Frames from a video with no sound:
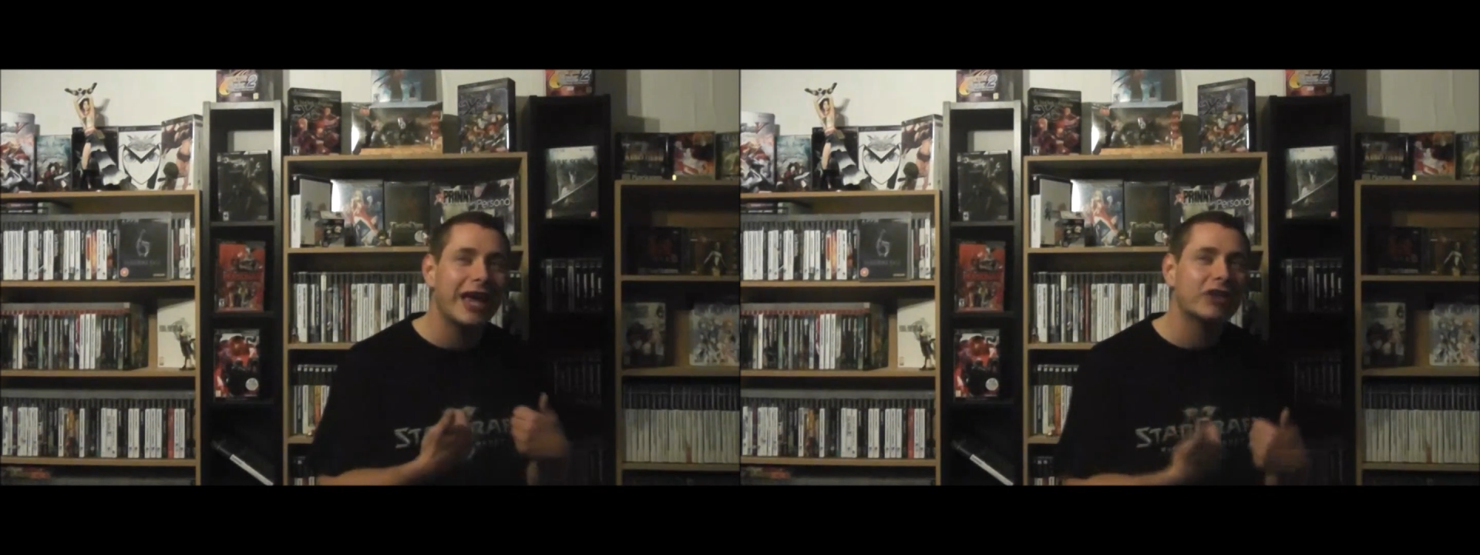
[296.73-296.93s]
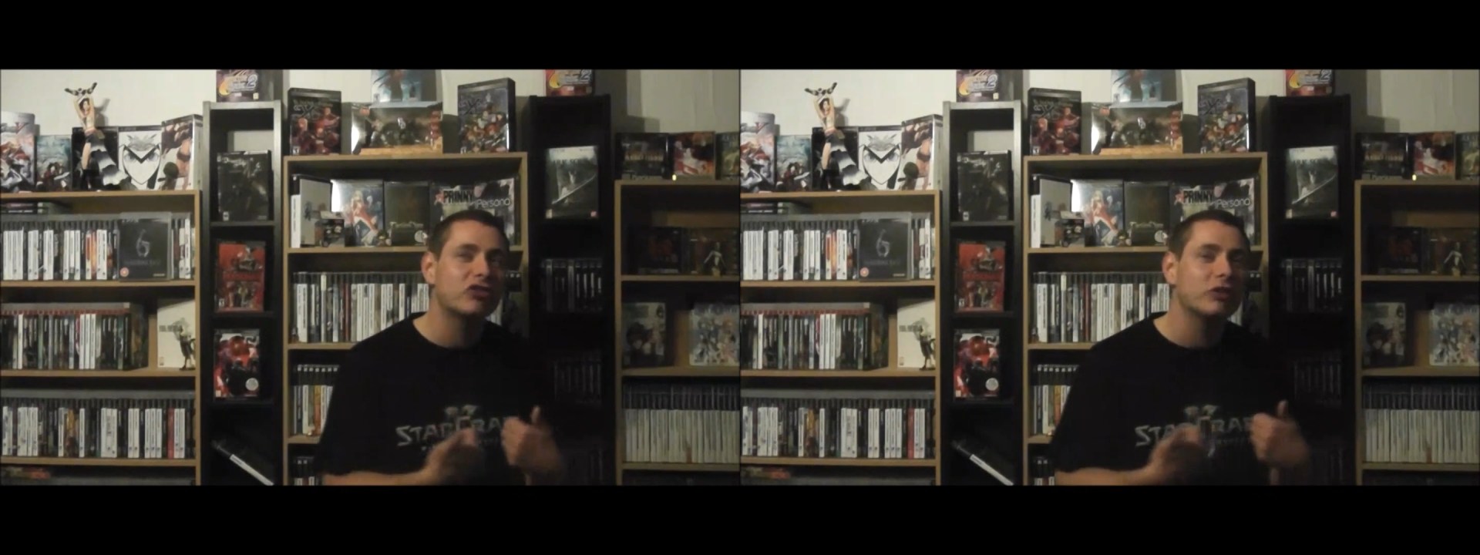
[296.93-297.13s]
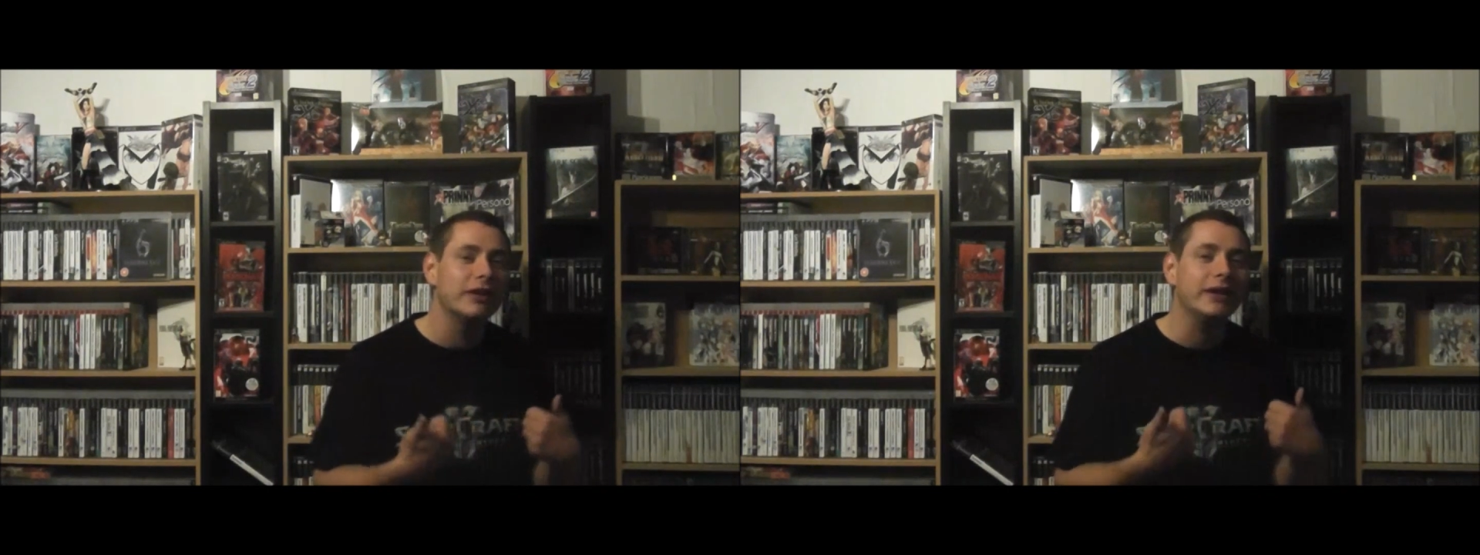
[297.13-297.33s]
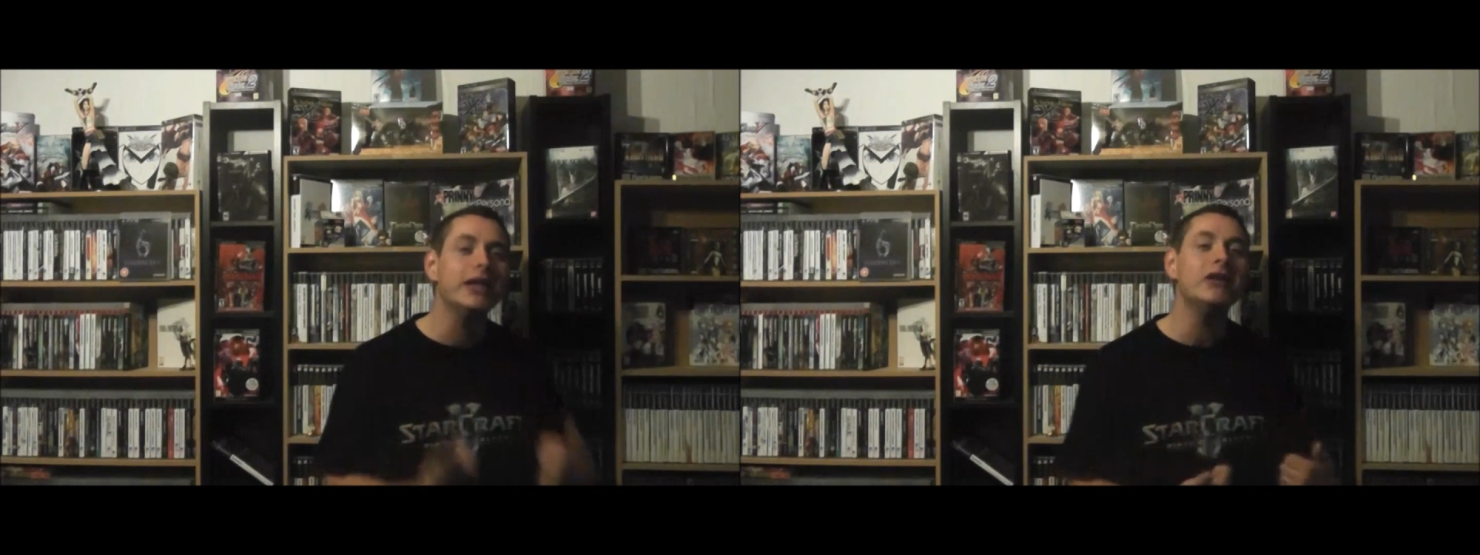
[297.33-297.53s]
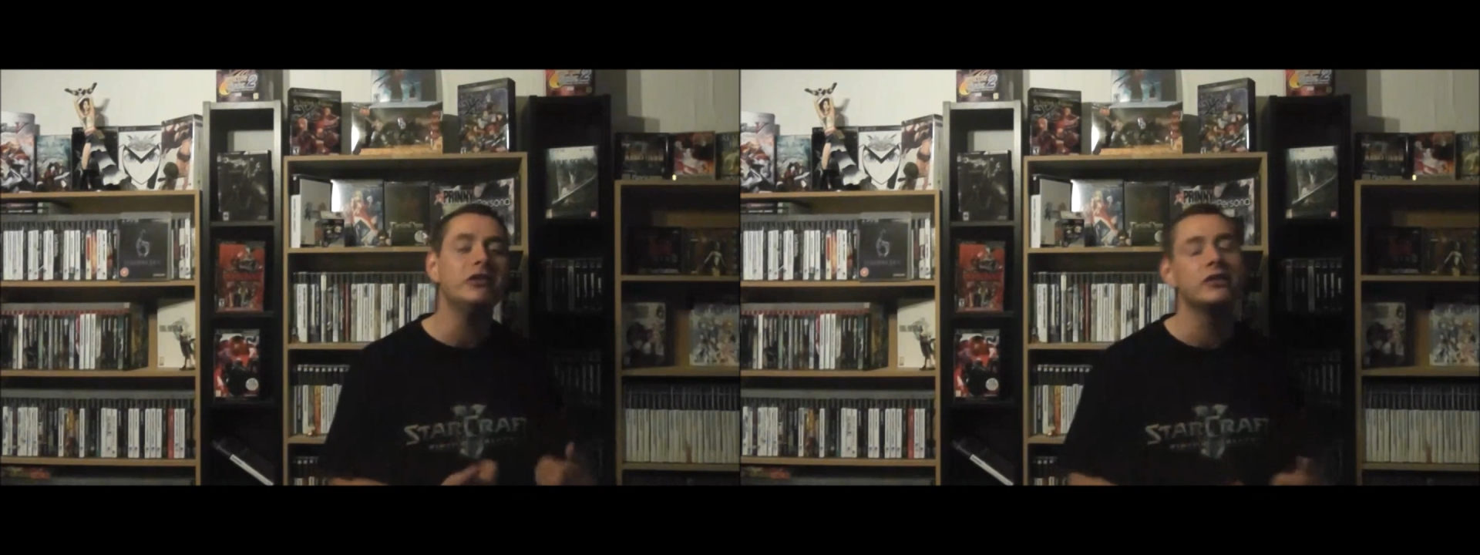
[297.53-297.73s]
actually
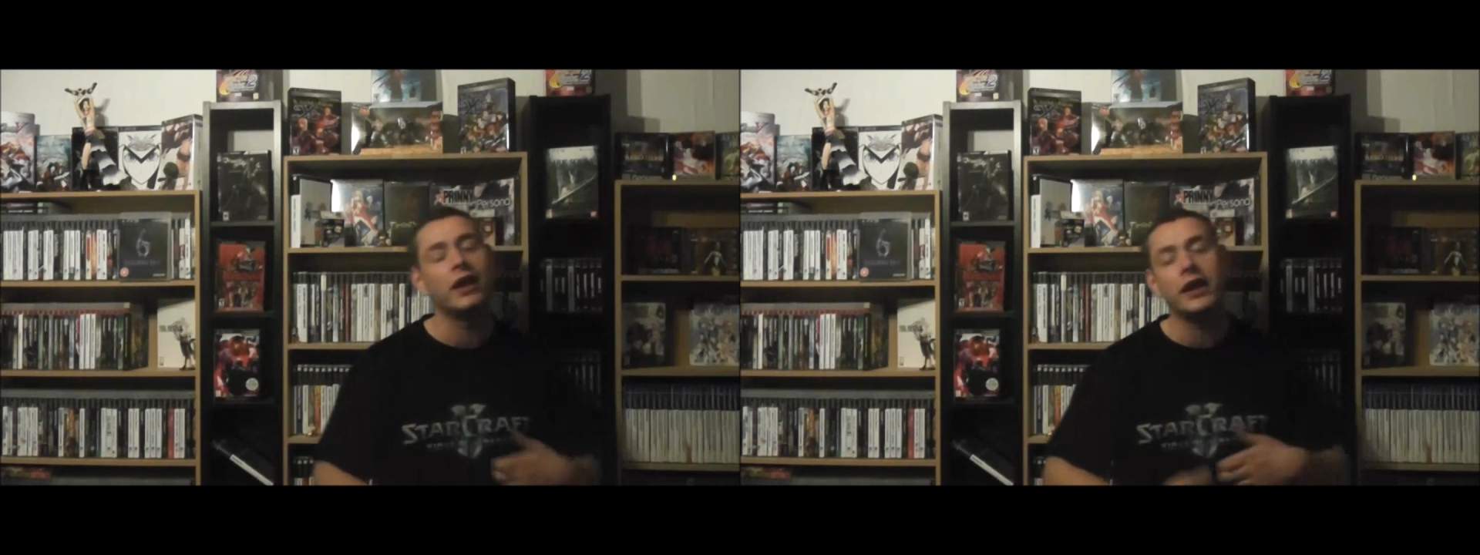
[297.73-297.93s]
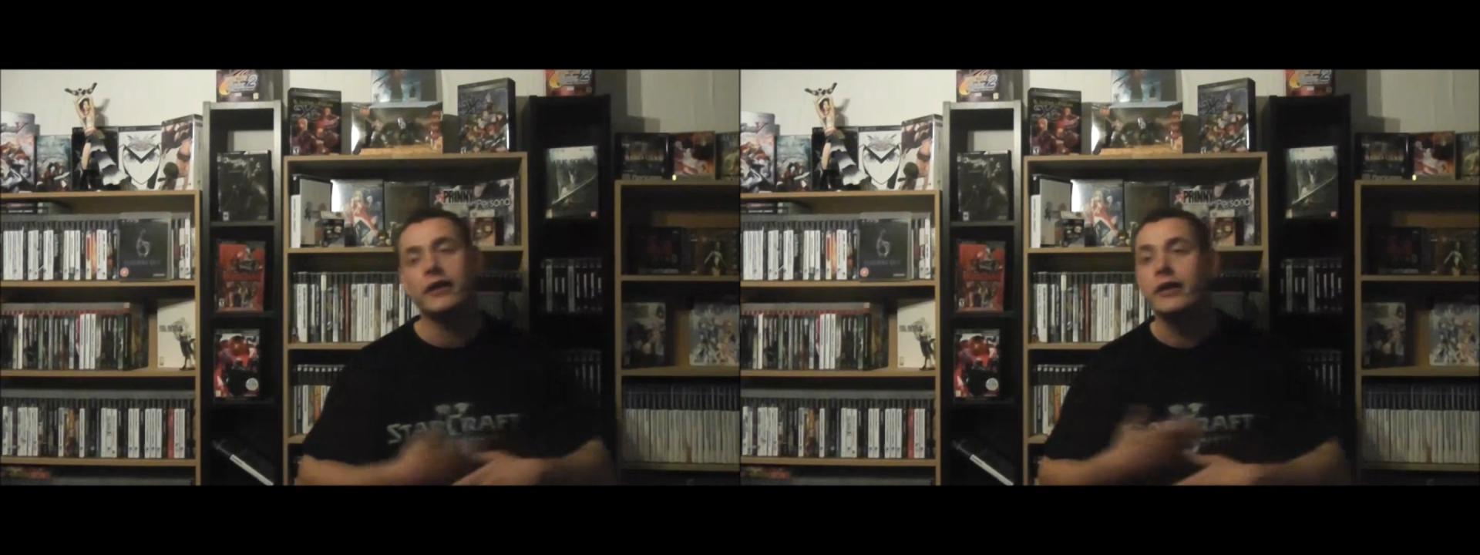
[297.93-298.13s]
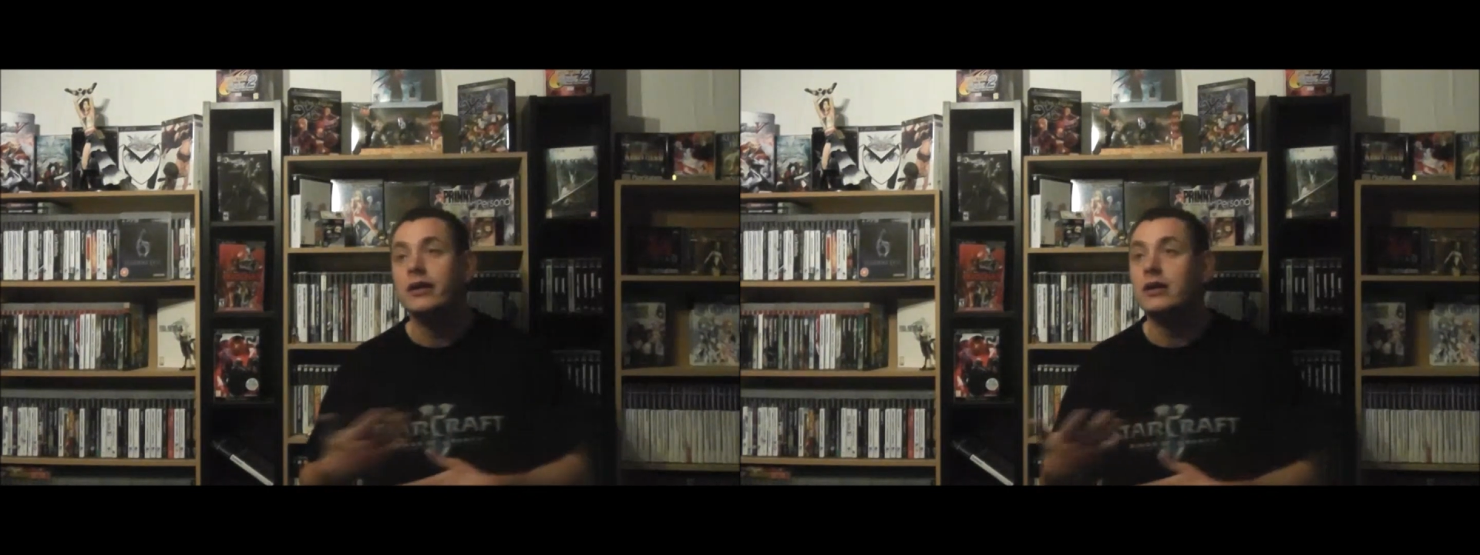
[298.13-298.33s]
easy like